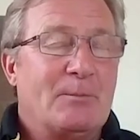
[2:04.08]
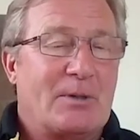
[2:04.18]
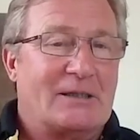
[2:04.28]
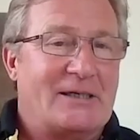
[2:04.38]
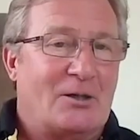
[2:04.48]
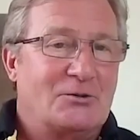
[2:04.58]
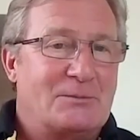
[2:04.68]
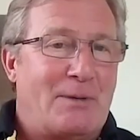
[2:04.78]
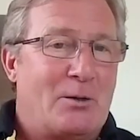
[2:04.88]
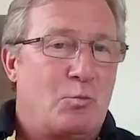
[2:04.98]
But I think I'll
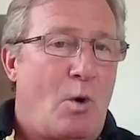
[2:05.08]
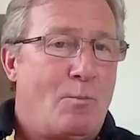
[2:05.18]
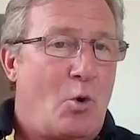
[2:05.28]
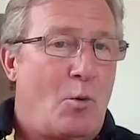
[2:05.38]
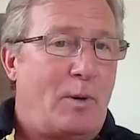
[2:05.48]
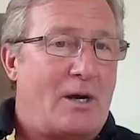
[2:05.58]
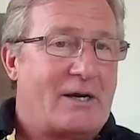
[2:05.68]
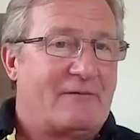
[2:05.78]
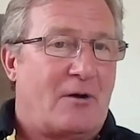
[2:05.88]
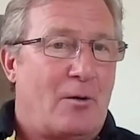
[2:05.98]
just make one more
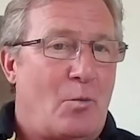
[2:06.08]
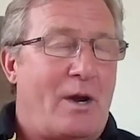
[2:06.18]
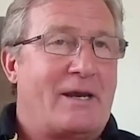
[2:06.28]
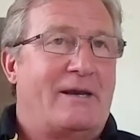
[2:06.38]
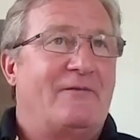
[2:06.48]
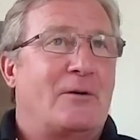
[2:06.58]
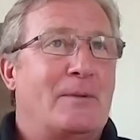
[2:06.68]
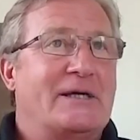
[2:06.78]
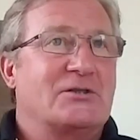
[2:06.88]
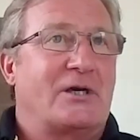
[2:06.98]
plug if I, wait, if I
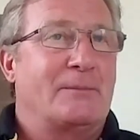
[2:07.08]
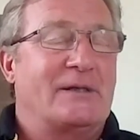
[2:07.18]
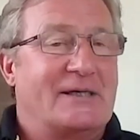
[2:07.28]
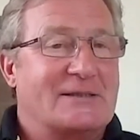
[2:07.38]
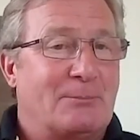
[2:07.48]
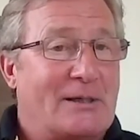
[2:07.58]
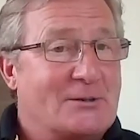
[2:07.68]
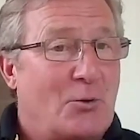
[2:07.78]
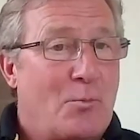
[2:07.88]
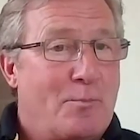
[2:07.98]
may, Jamie. There's a
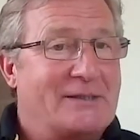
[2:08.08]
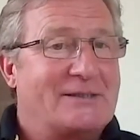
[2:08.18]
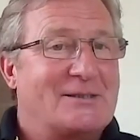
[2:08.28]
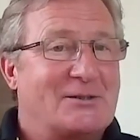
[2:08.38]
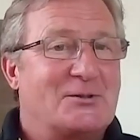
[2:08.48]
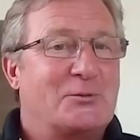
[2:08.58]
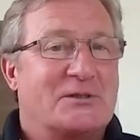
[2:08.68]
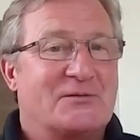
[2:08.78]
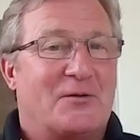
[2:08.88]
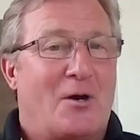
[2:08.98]
place called Minster
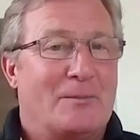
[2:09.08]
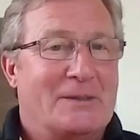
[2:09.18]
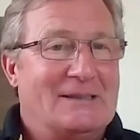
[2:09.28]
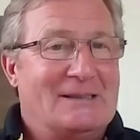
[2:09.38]
Sewage Farm.